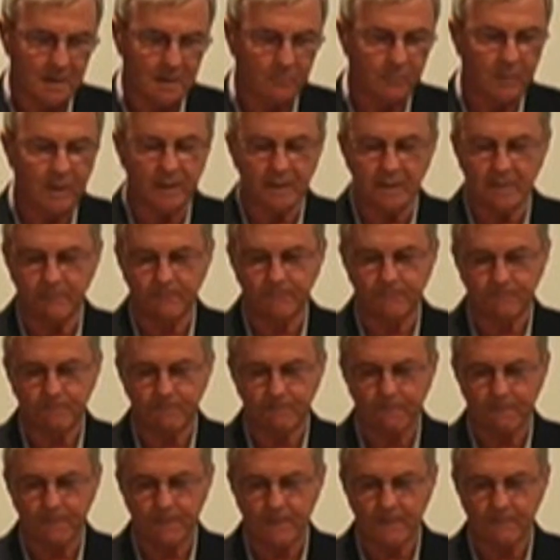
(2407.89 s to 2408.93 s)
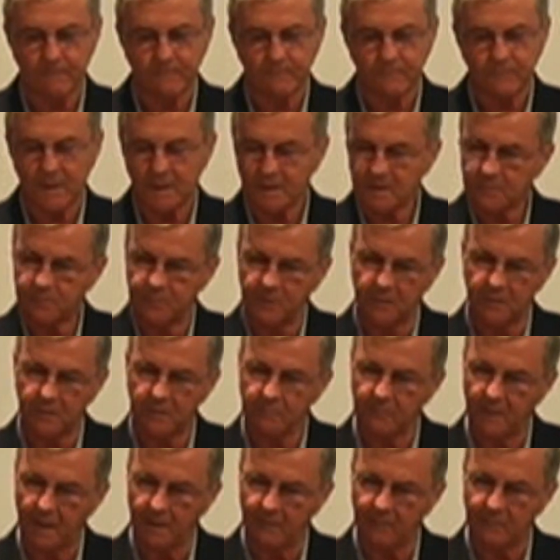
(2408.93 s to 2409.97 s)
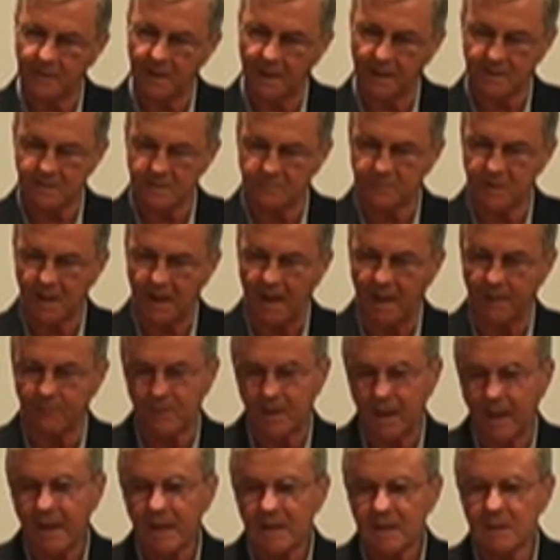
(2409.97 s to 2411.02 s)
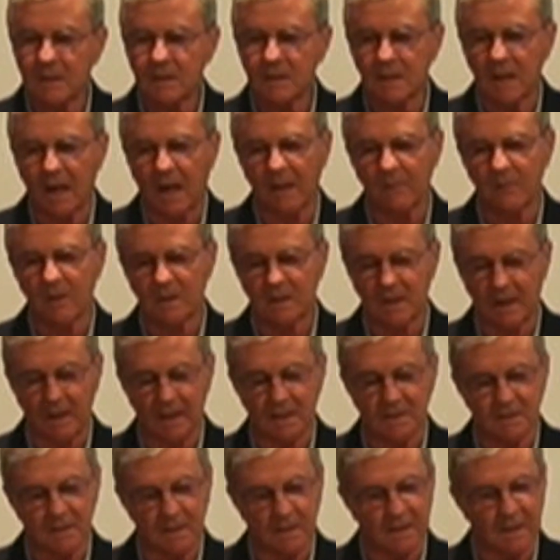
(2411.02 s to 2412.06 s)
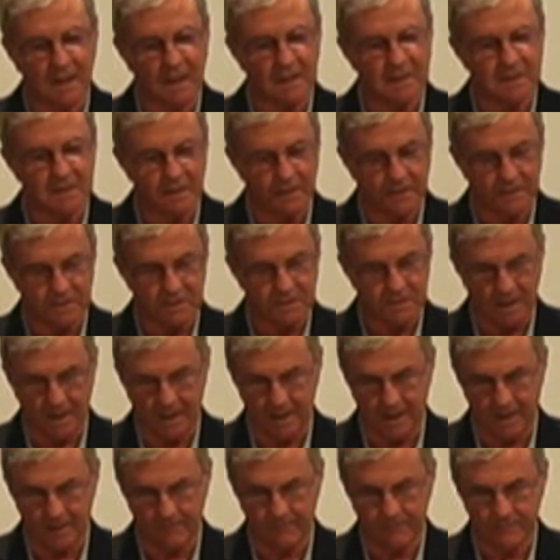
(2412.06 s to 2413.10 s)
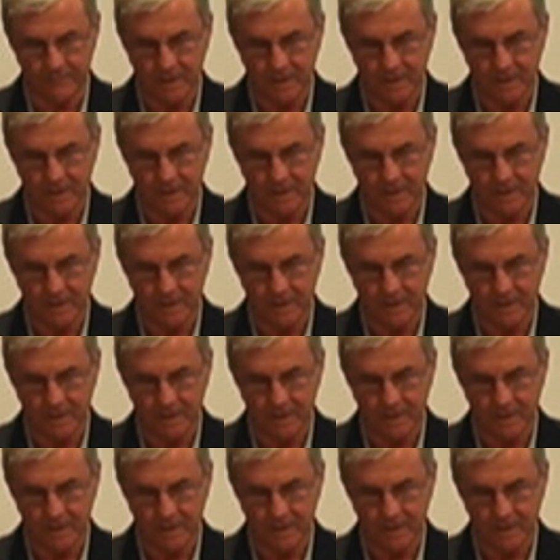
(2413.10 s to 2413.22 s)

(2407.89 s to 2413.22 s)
But that Spirit may take some time. Take the time it takes, and takes less time.